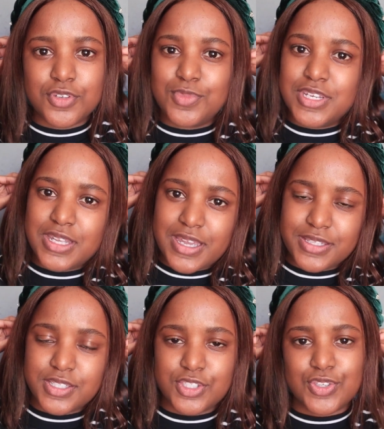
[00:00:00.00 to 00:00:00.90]

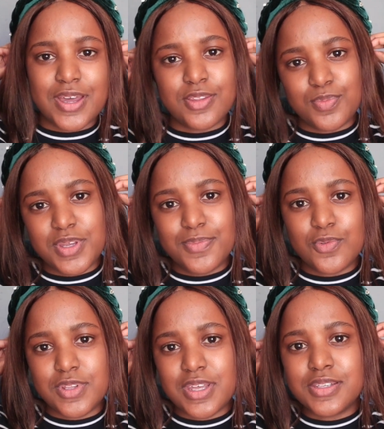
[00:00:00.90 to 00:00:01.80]
communicating to other
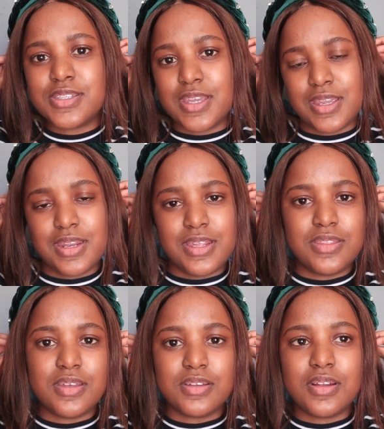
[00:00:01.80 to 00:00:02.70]
people without saying
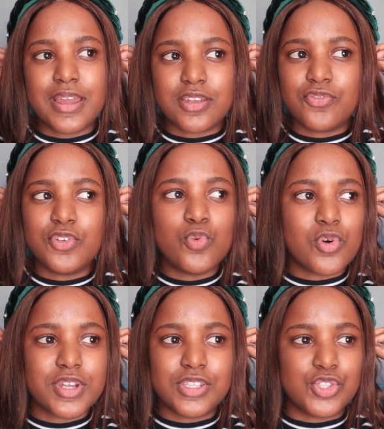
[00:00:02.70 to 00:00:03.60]
anything. Like if you
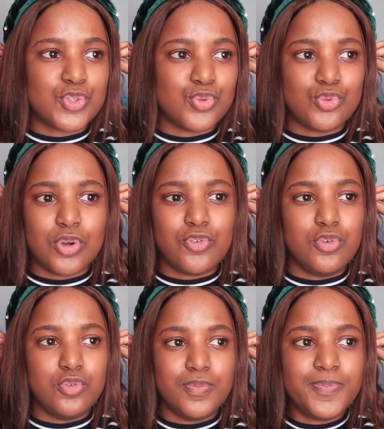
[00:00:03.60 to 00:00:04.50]
walk into a
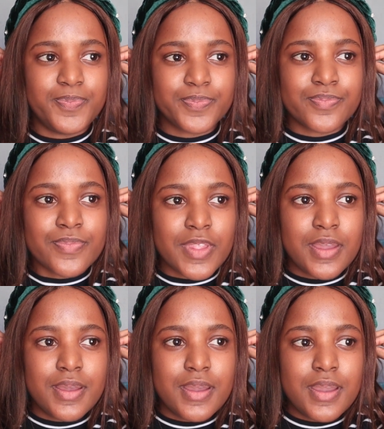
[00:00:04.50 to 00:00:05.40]
room
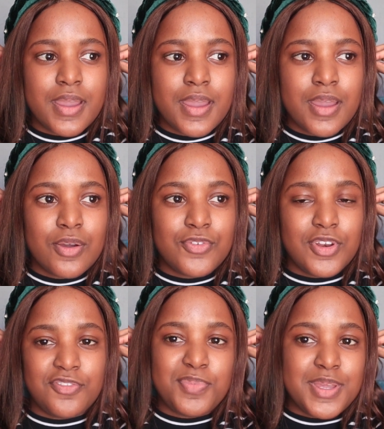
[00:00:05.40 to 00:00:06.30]

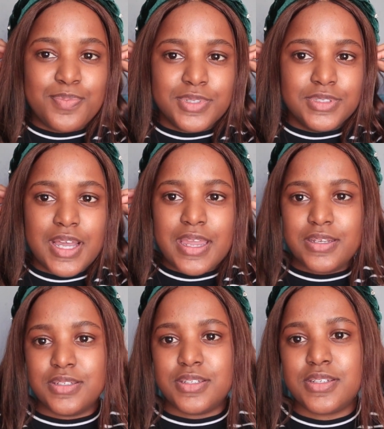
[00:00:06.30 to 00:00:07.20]
full of people
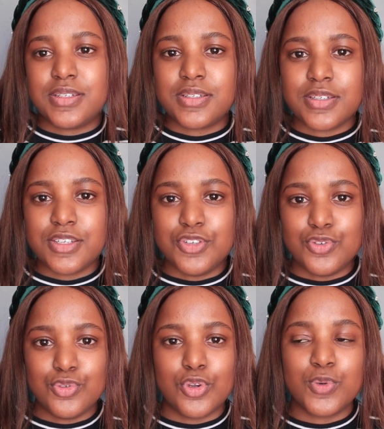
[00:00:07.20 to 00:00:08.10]
and
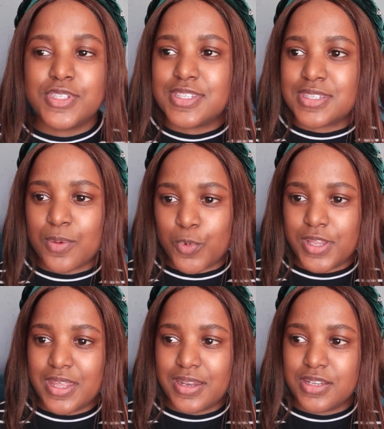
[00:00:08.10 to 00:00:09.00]
you notice
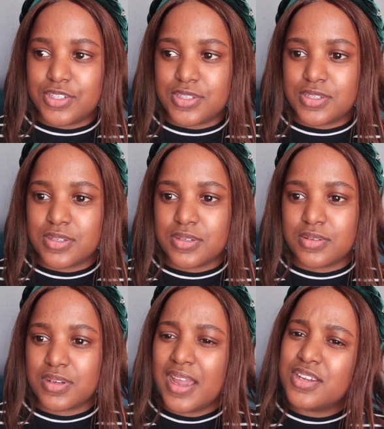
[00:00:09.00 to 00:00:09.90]
someone that is
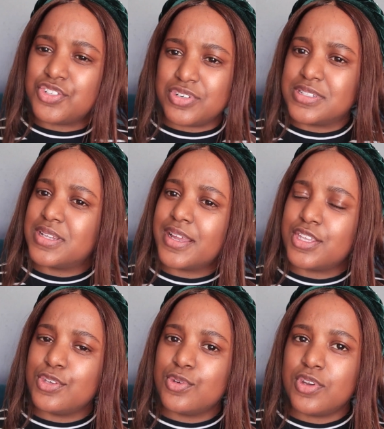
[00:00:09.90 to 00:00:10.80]
kind of dressed
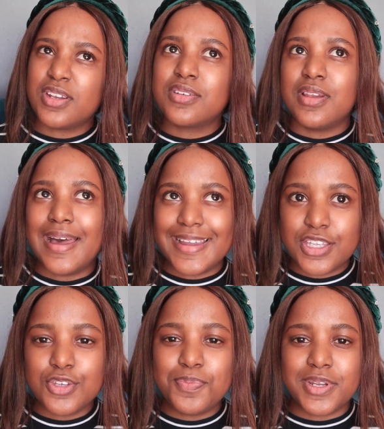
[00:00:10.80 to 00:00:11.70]
like you, not
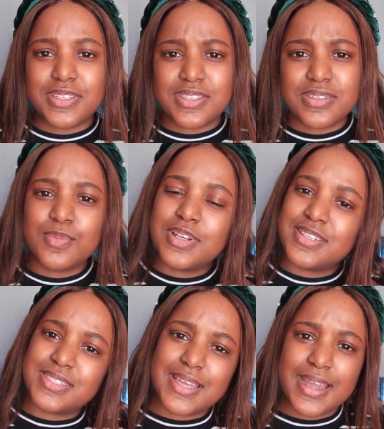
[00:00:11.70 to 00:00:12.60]
like you, but
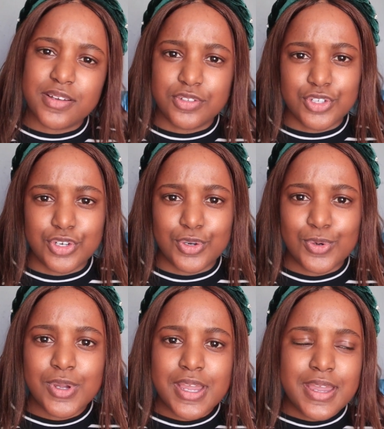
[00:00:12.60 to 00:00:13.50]
similar style,
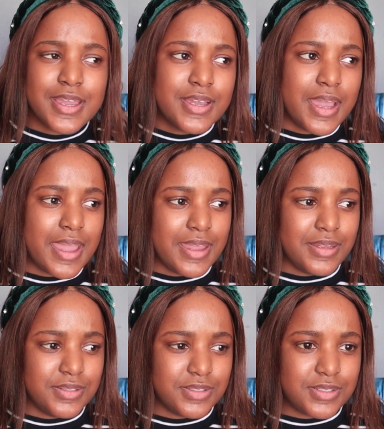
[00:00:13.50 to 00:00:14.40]

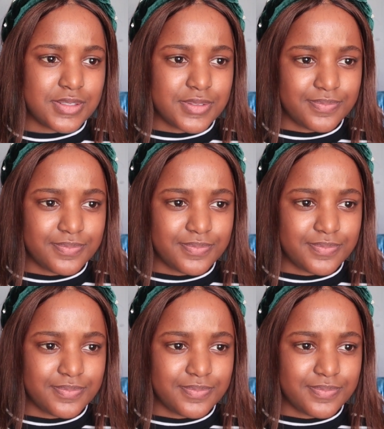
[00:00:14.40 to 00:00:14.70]
and